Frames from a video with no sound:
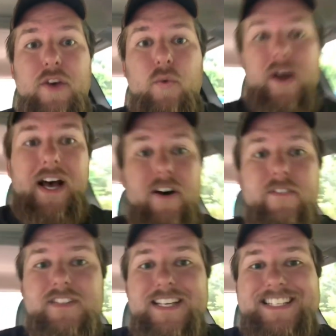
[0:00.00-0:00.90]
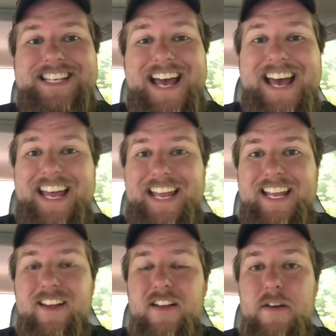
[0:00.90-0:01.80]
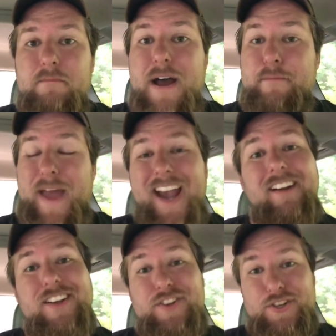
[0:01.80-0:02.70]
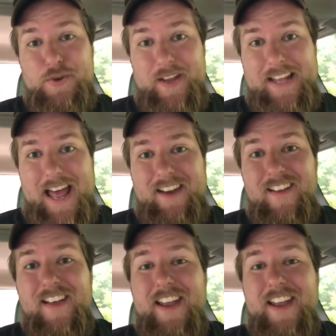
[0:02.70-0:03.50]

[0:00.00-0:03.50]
Well, today my parents are doing that.